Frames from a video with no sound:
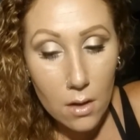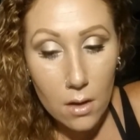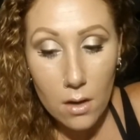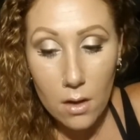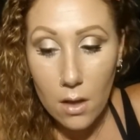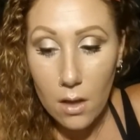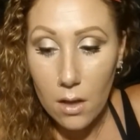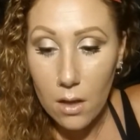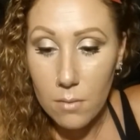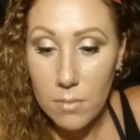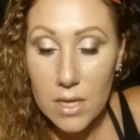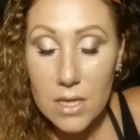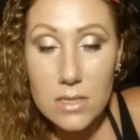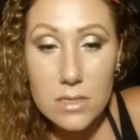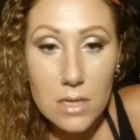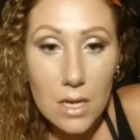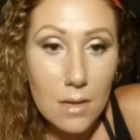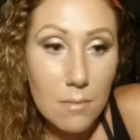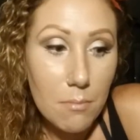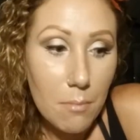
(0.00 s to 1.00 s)

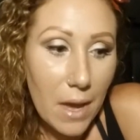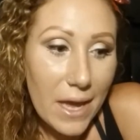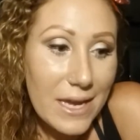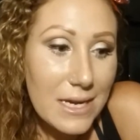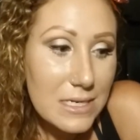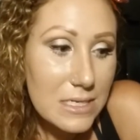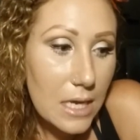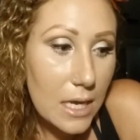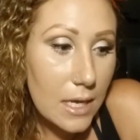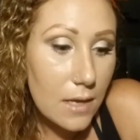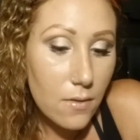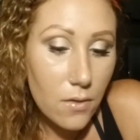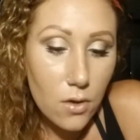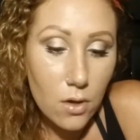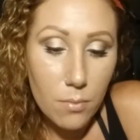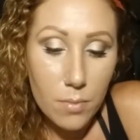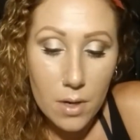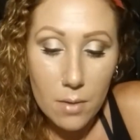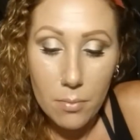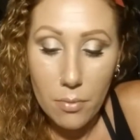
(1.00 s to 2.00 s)
It might take a
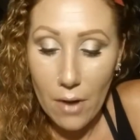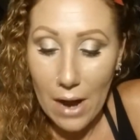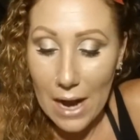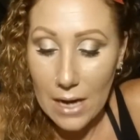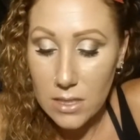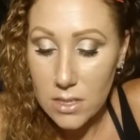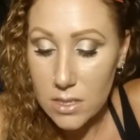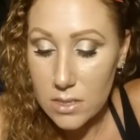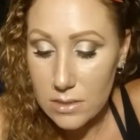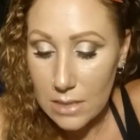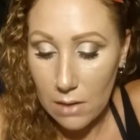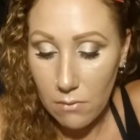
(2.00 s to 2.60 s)
little bit of practice.